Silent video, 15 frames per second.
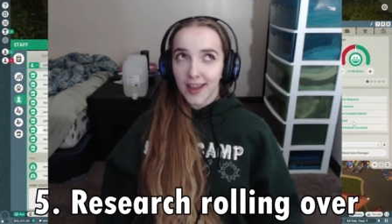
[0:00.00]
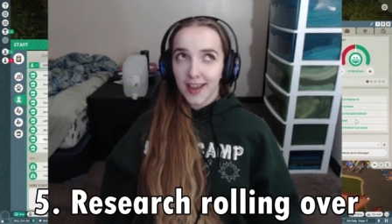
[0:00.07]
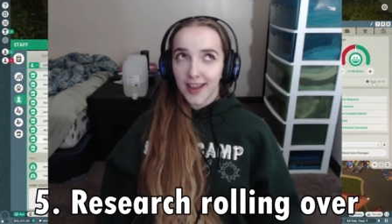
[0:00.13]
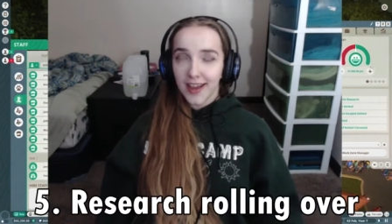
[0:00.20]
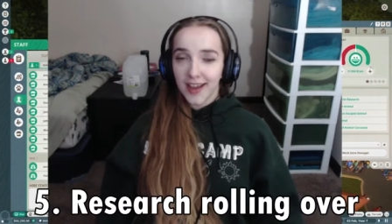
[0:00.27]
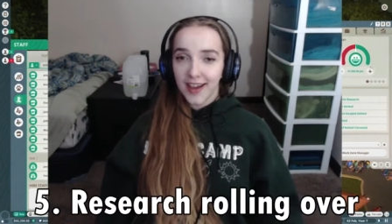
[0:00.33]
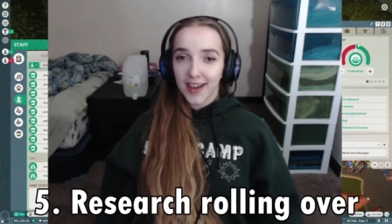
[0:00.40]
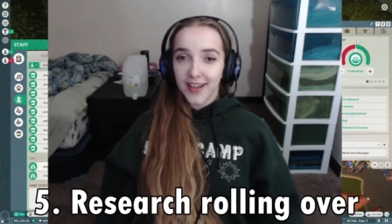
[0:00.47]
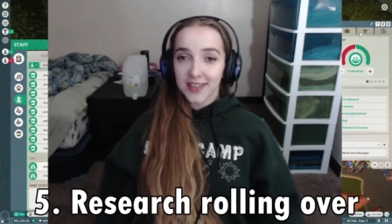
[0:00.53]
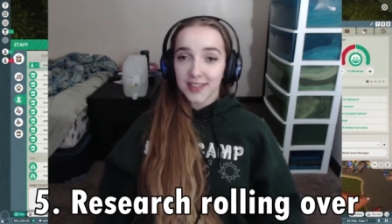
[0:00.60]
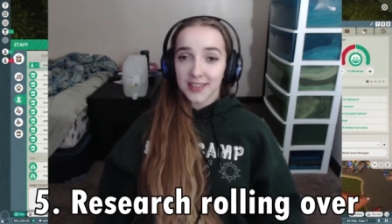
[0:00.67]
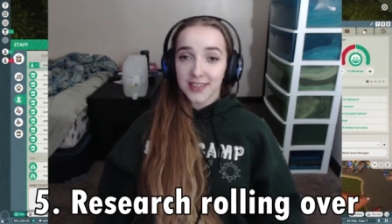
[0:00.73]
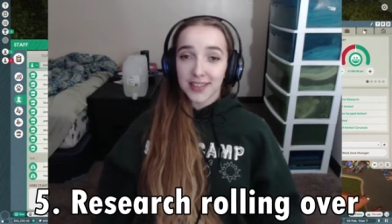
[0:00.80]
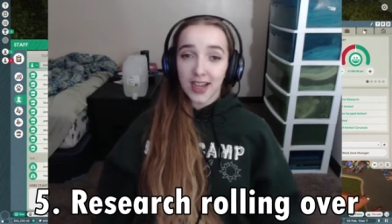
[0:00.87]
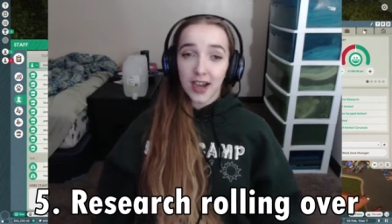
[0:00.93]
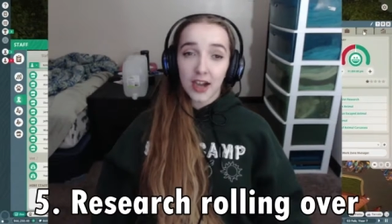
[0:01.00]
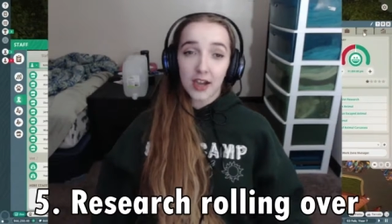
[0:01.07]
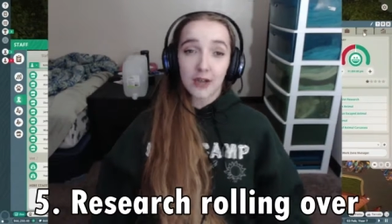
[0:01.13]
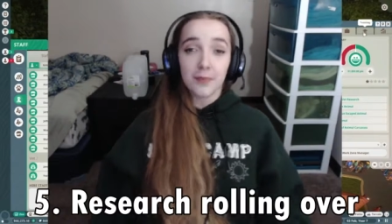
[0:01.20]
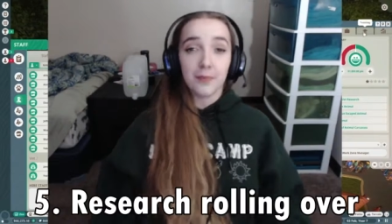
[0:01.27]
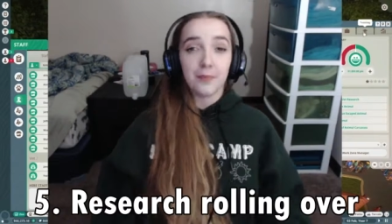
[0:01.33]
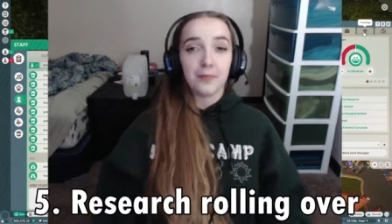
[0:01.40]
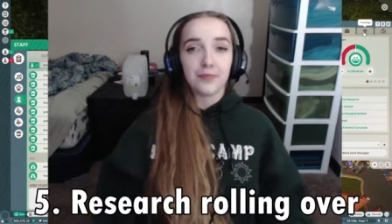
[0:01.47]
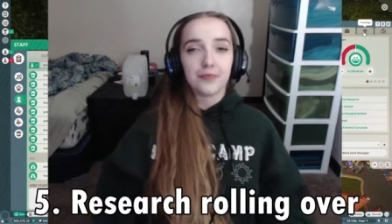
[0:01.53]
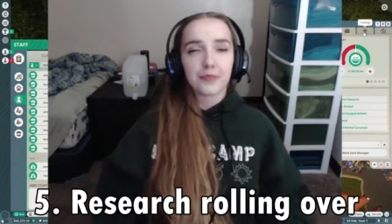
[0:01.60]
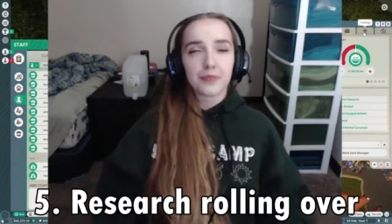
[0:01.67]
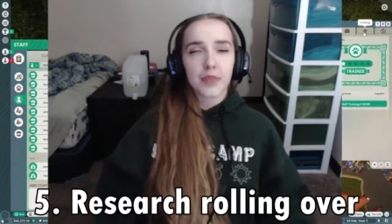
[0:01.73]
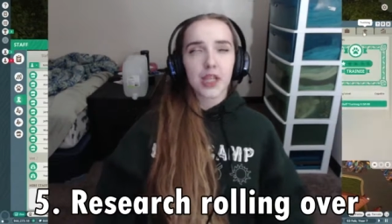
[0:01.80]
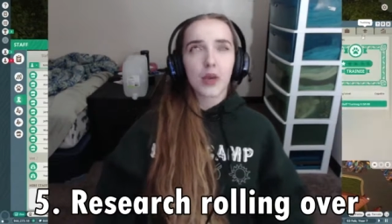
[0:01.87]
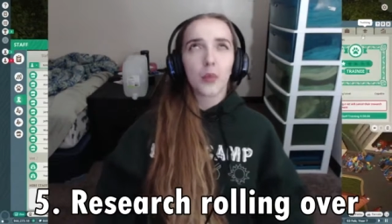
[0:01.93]
And
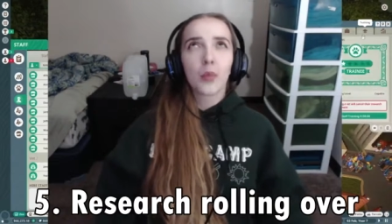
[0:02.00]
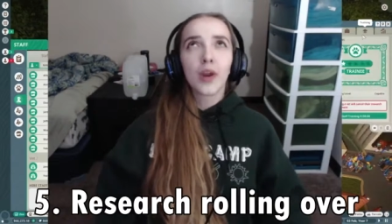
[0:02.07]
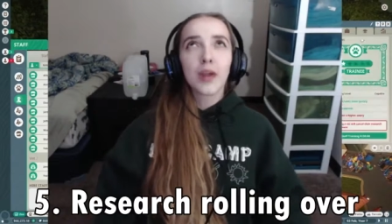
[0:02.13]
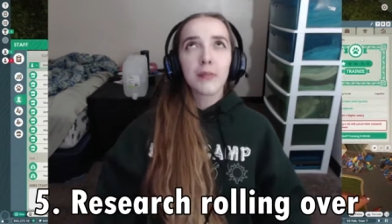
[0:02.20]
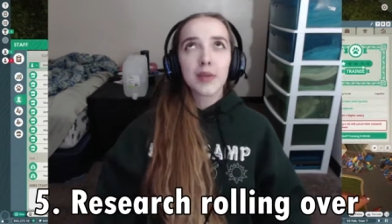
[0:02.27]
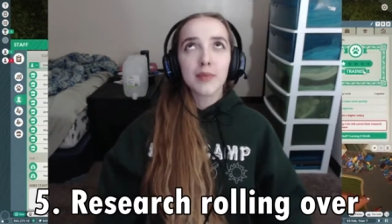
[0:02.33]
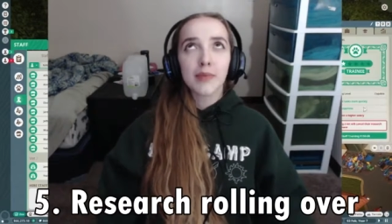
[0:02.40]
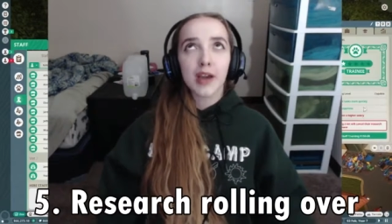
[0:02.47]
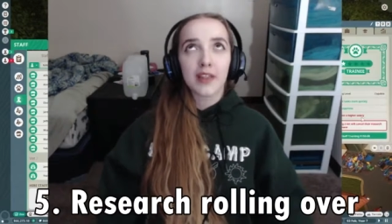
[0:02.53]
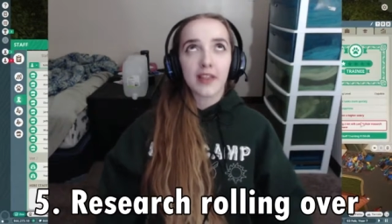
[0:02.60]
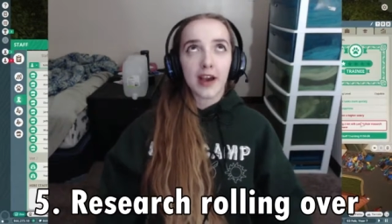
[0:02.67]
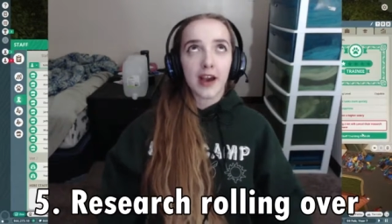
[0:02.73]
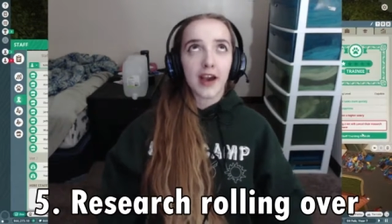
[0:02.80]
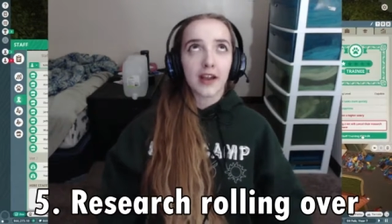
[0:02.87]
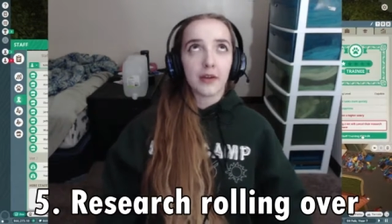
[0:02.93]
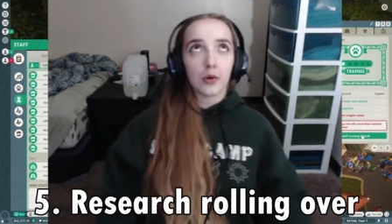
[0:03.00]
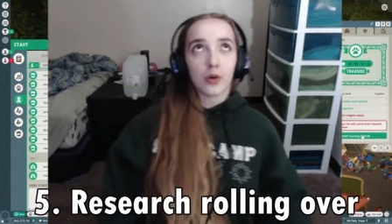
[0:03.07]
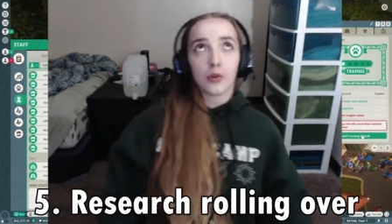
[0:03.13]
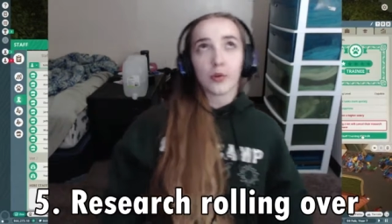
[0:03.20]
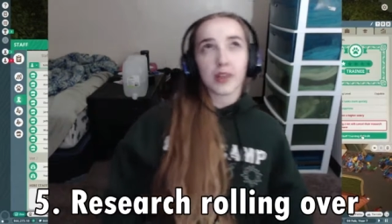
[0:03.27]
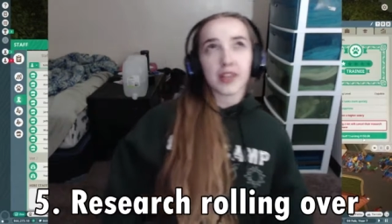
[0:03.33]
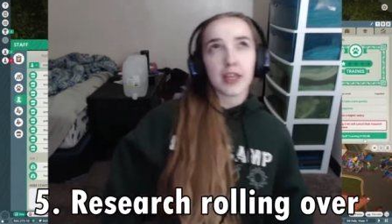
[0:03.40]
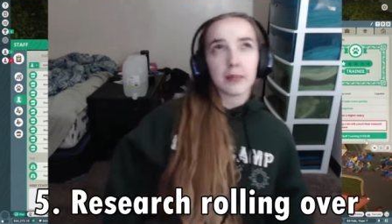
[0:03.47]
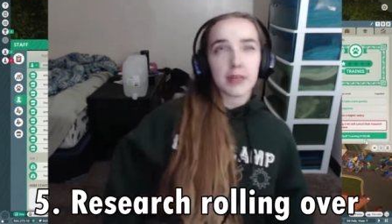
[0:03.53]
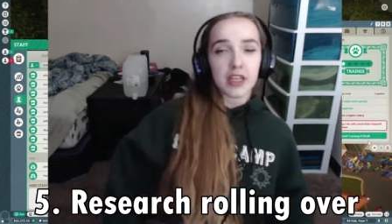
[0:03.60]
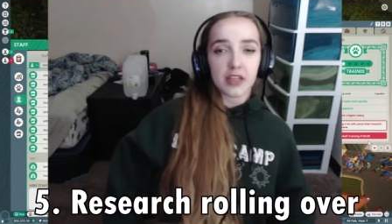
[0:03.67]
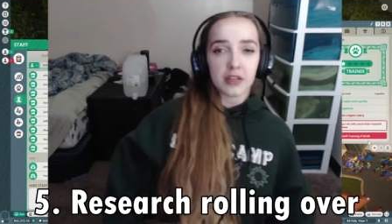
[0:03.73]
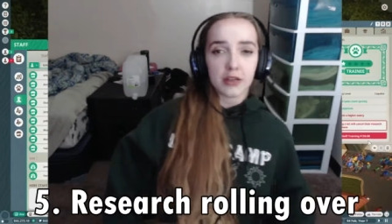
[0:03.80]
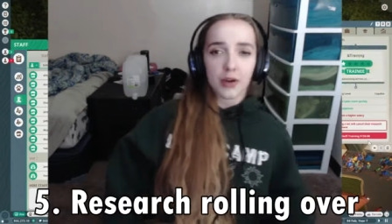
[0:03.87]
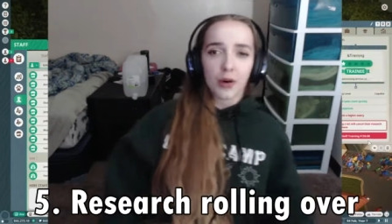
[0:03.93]
what I mean by that, or what they
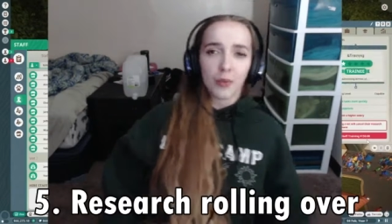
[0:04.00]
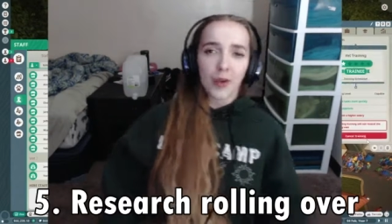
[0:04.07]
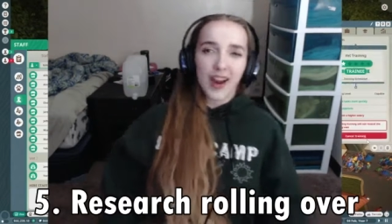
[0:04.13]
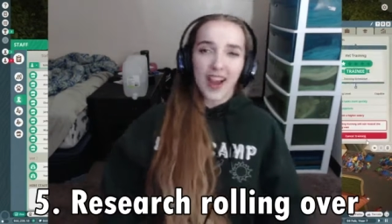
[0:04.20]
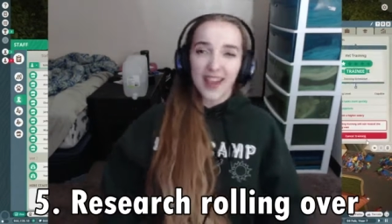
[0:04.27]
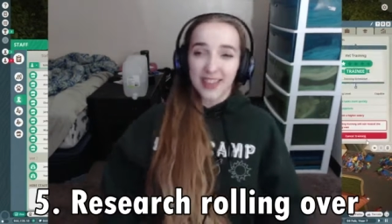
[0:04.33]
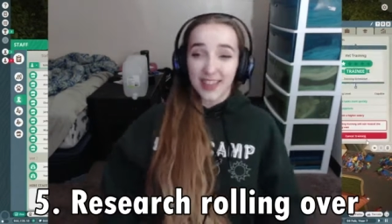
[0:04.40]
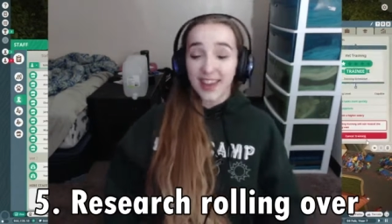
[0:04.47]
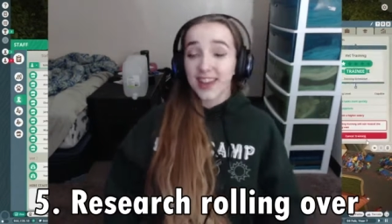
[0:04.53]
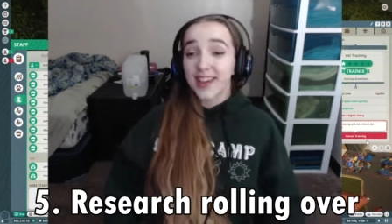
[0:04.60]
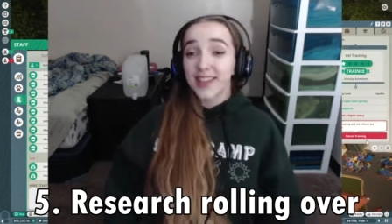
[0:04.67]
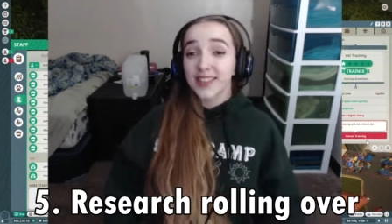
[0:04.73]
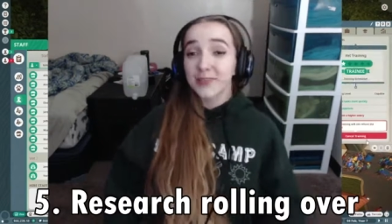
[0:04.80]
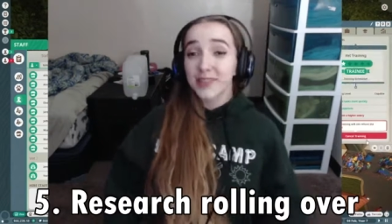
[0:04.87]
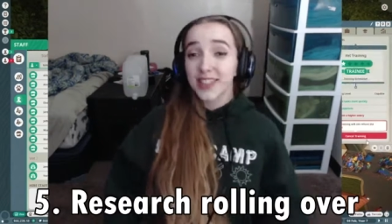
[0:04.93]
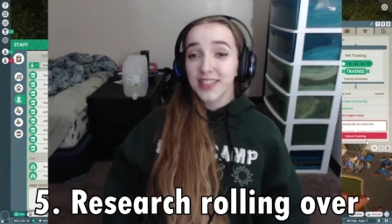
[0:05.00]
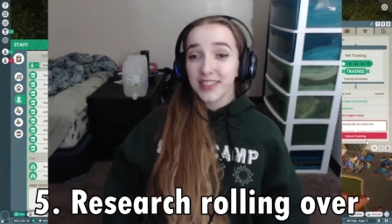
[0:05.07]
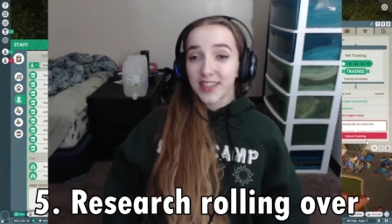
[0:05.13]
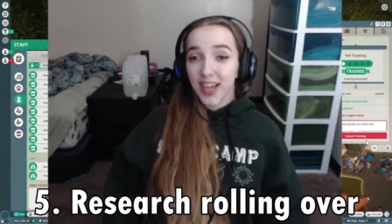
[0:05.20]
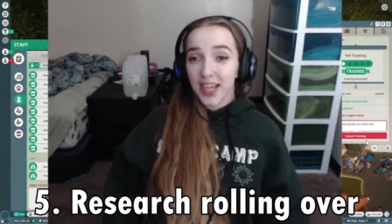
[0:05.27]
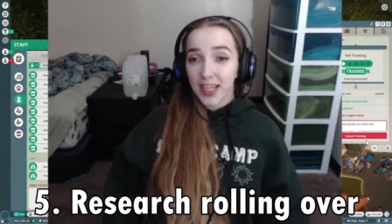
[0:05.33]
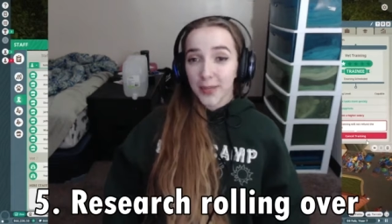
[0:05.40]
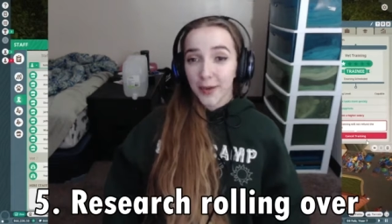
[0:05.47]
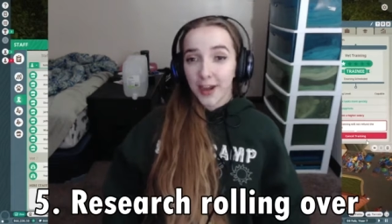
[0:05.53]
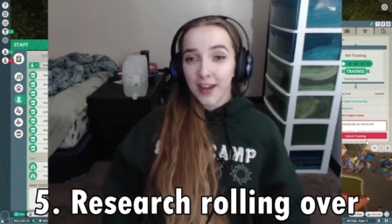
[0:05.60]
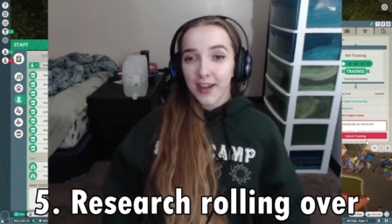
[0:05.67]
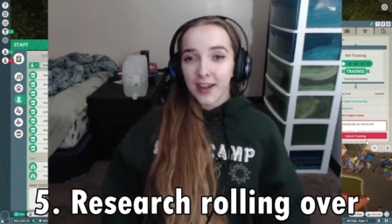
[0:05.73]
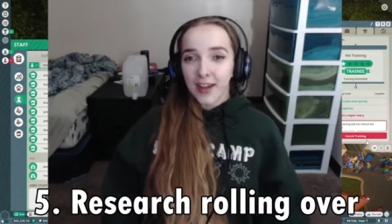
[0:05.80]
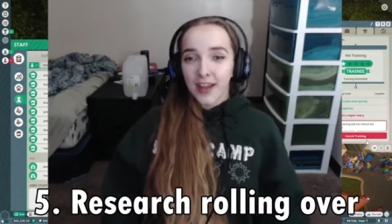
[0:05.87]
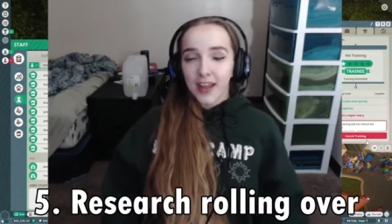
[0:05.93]
mean, or what I think it to mean anyway,
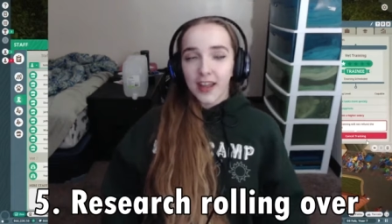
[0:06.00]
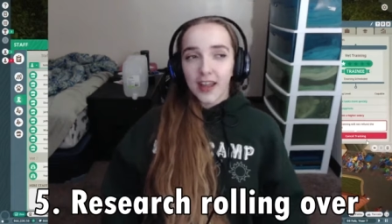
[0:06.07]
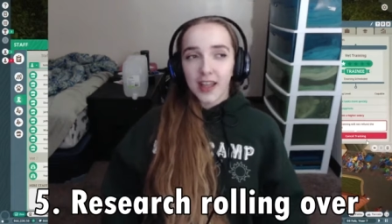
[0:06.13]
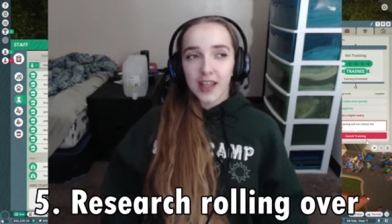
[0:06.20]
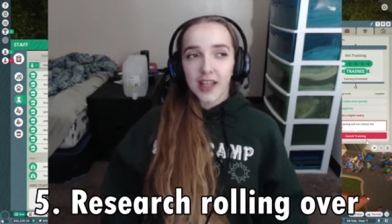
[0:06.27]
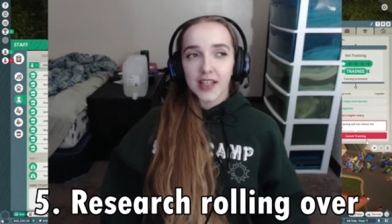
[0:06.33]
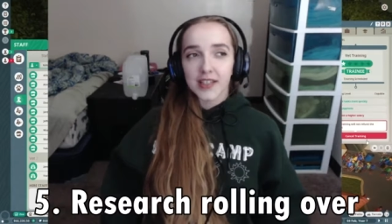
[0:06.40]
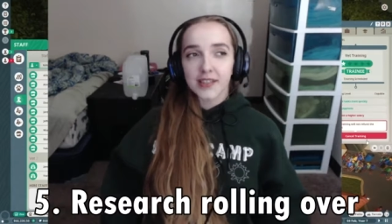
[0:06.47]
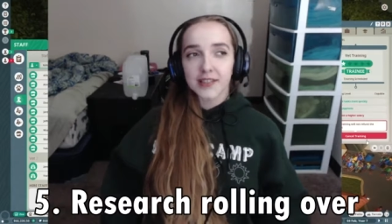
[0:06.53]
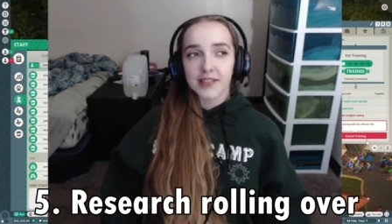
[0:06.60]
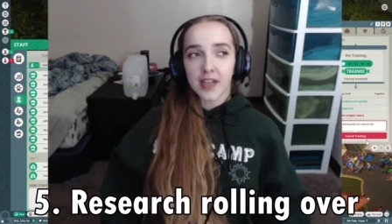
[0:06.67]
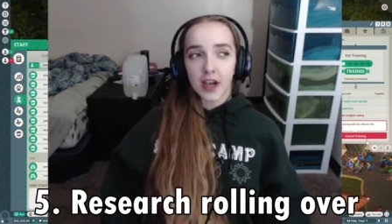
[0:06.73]
is